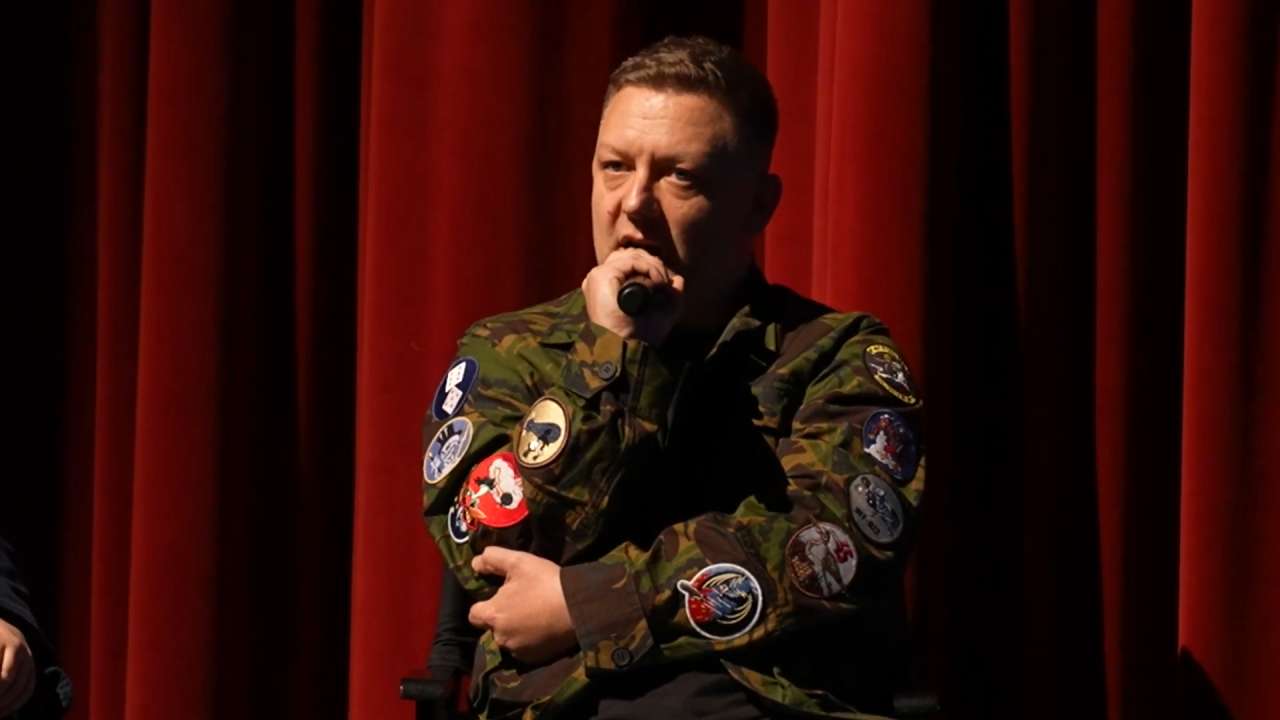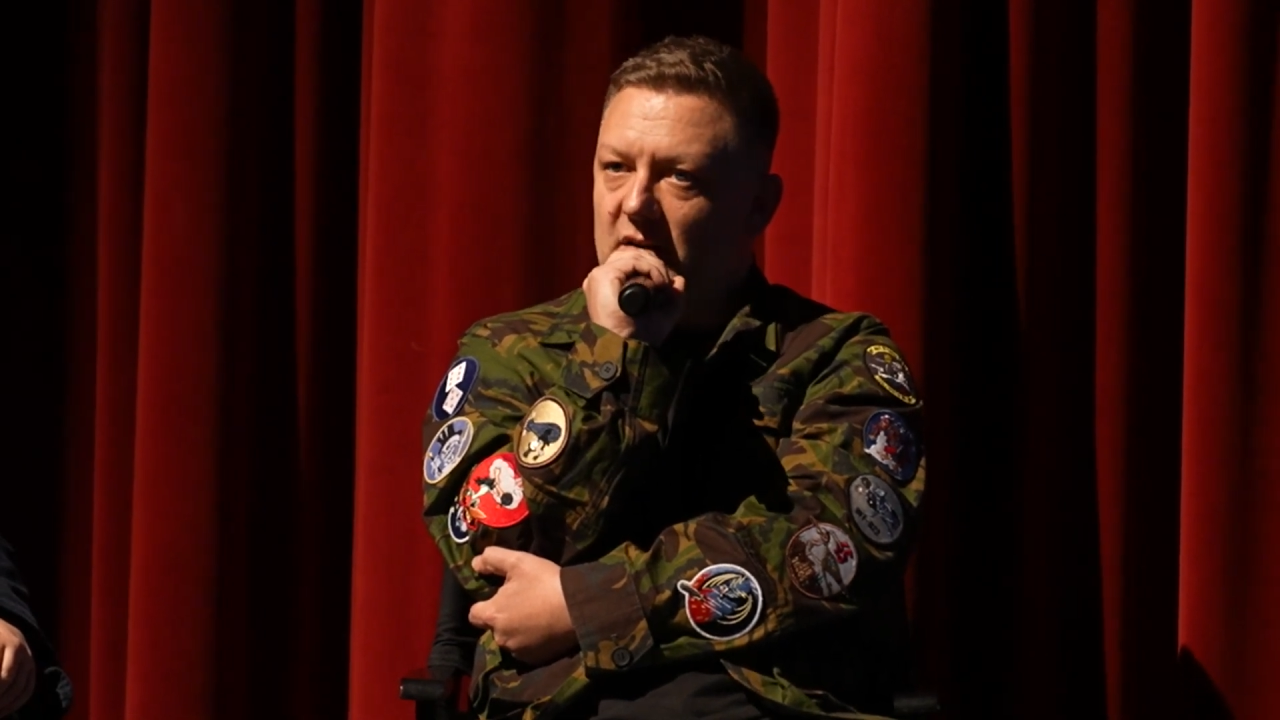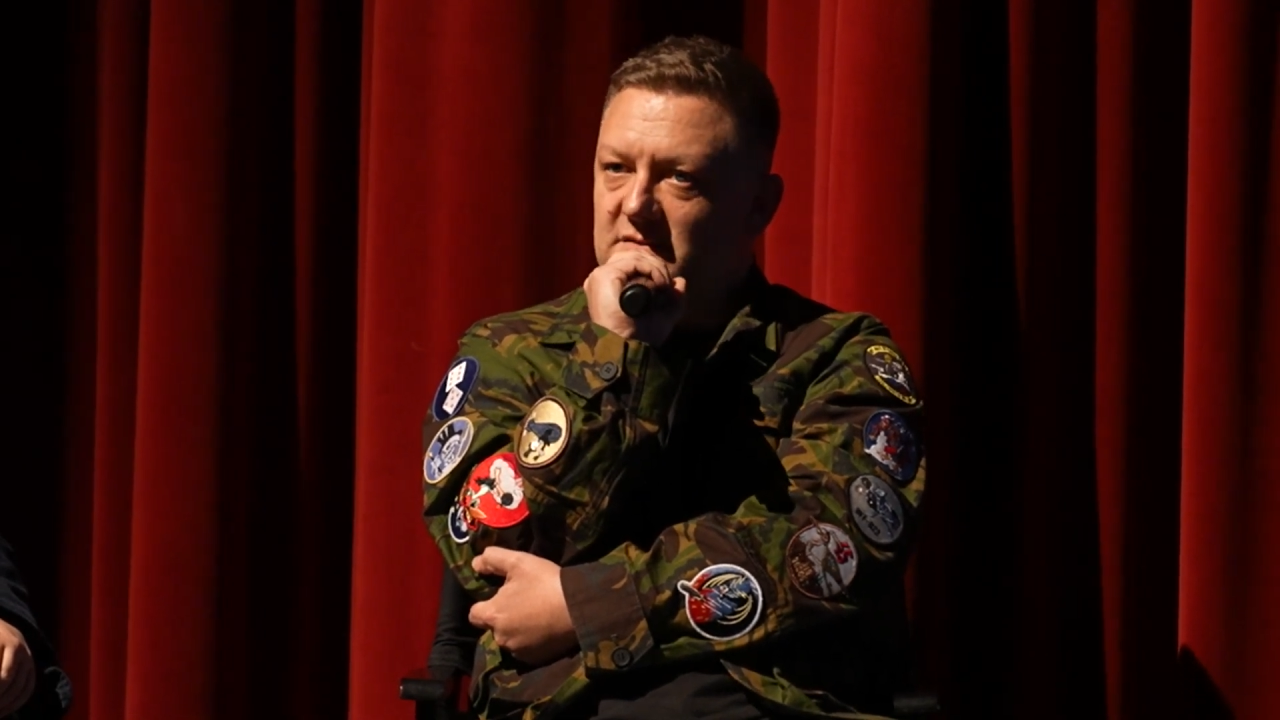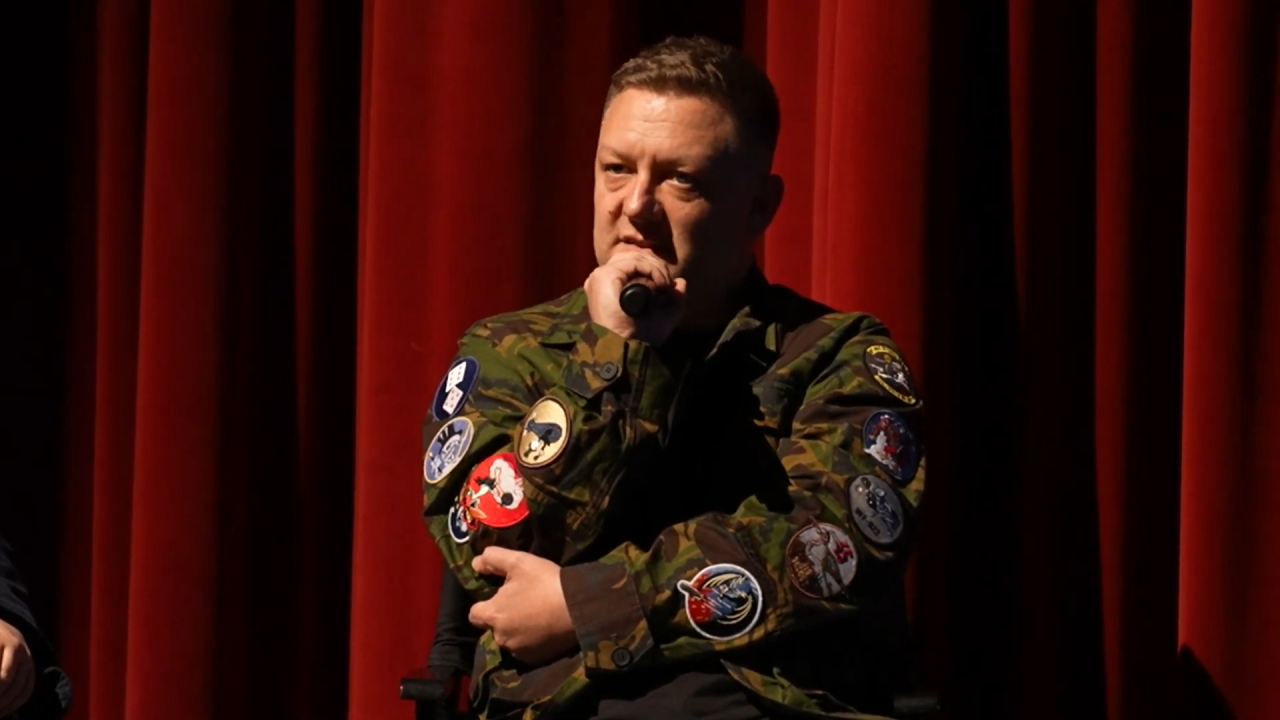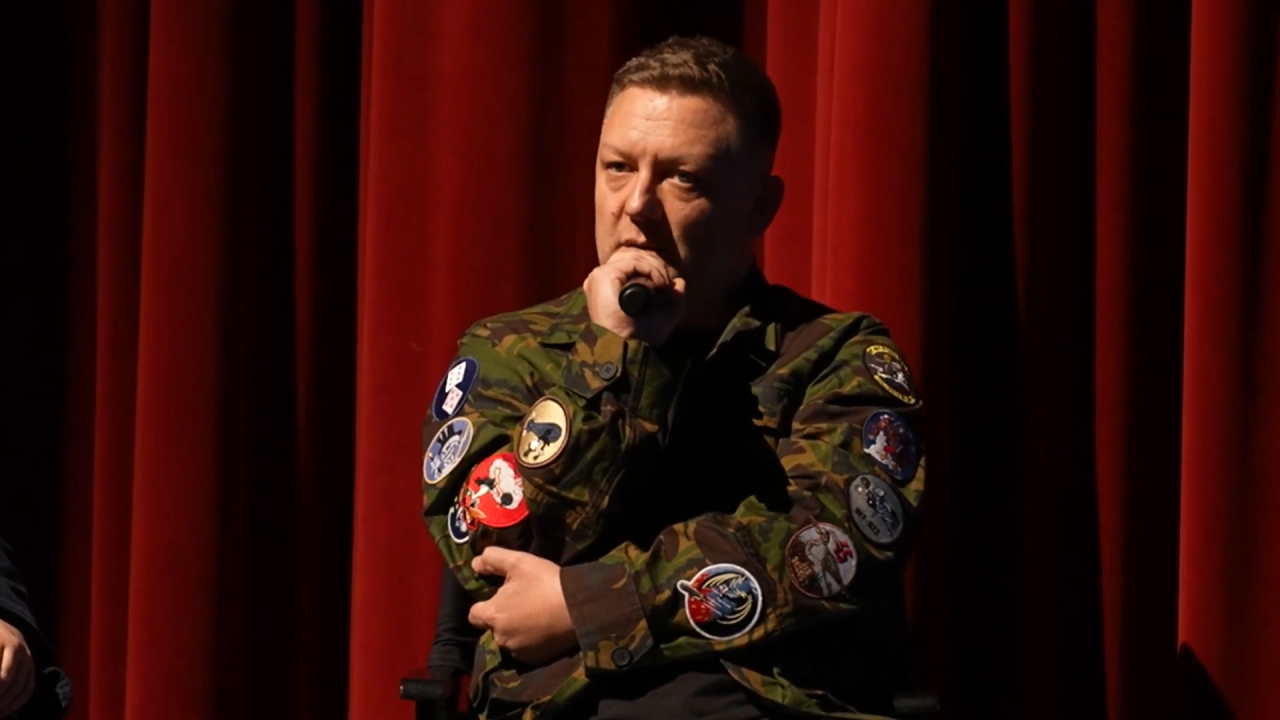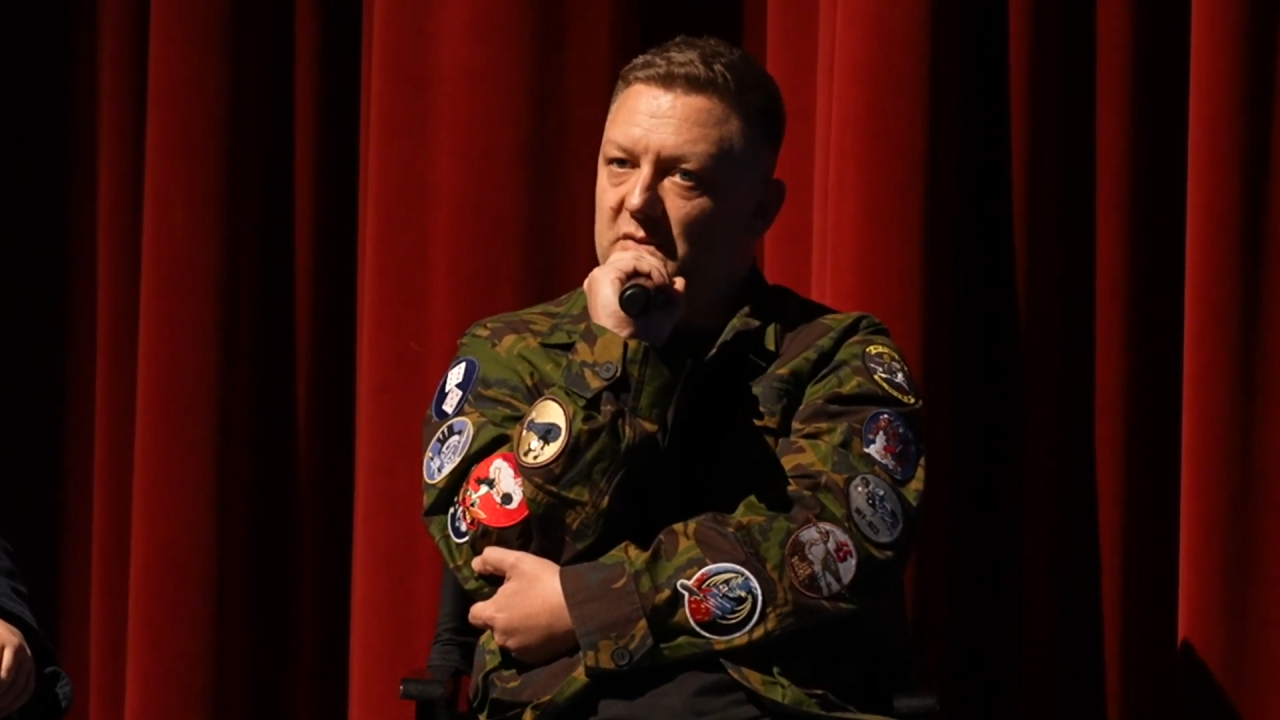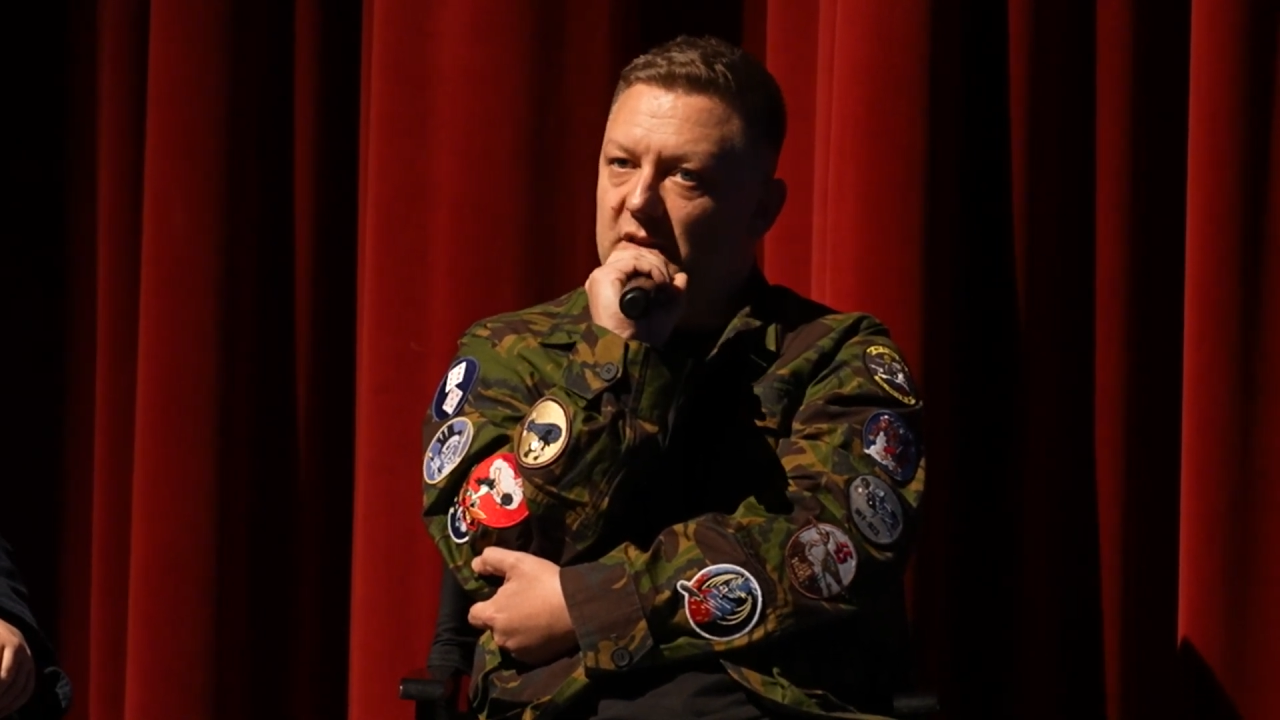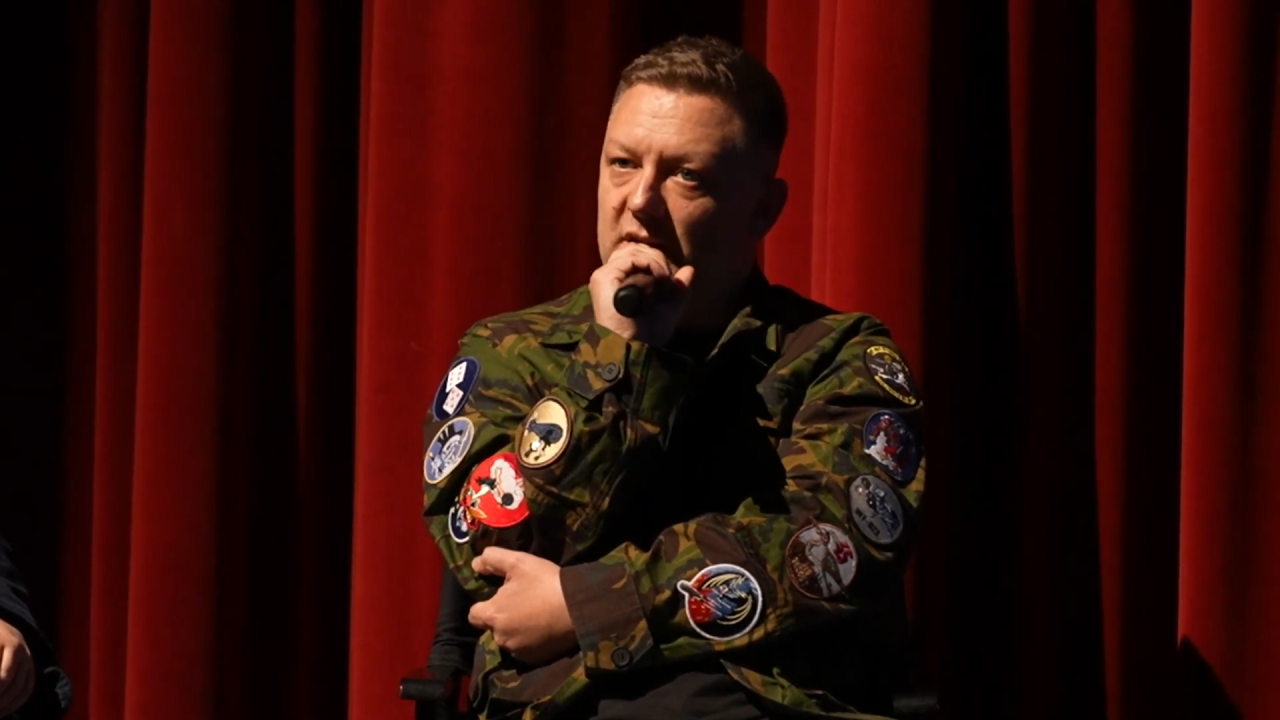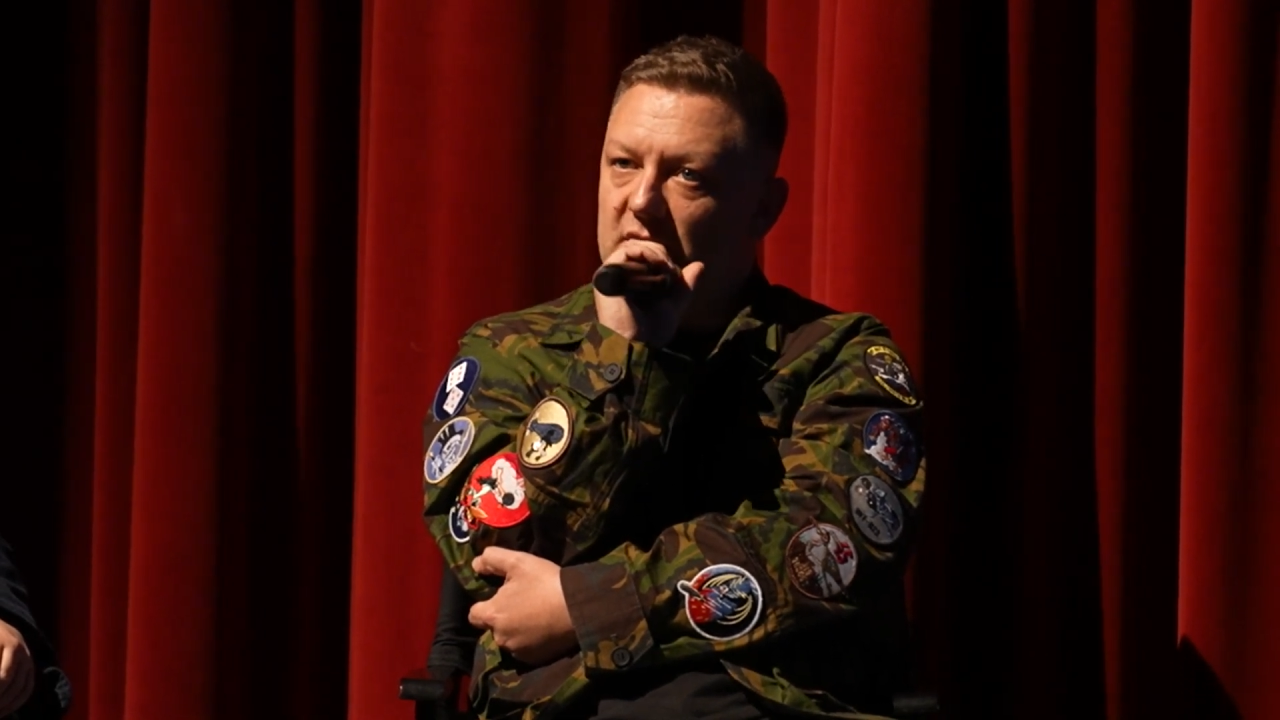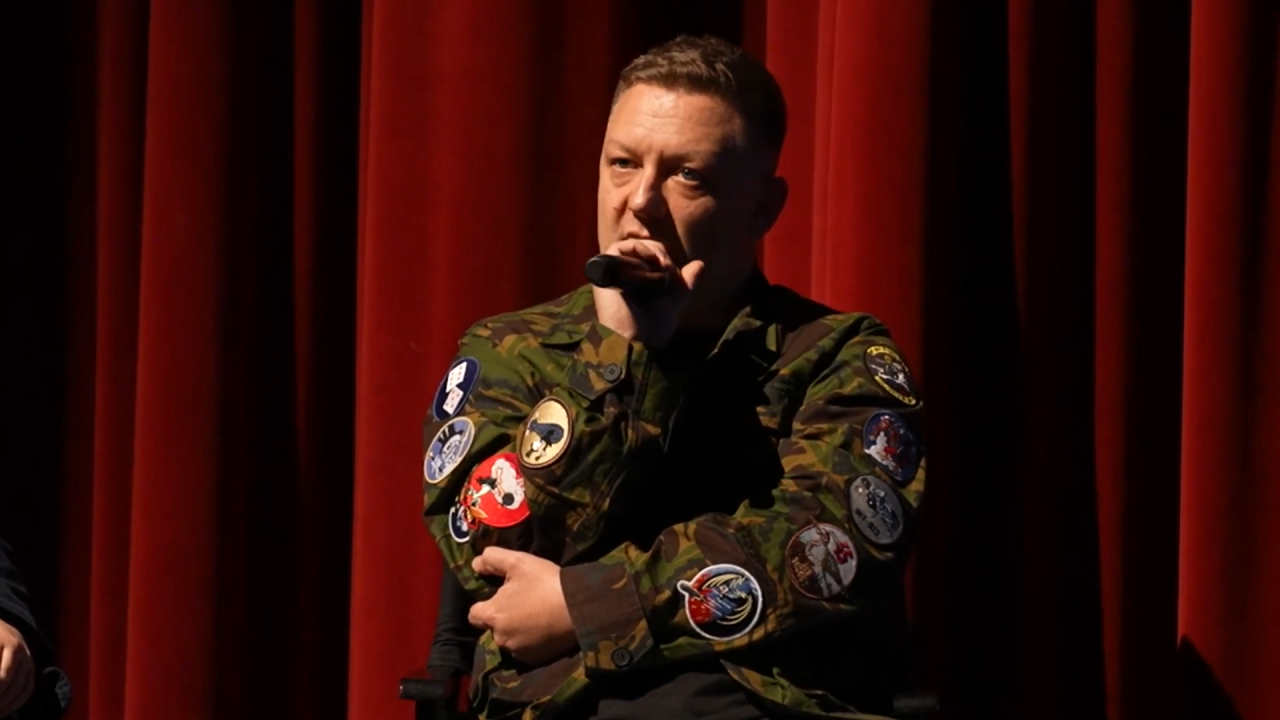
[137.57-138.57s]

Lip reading: out something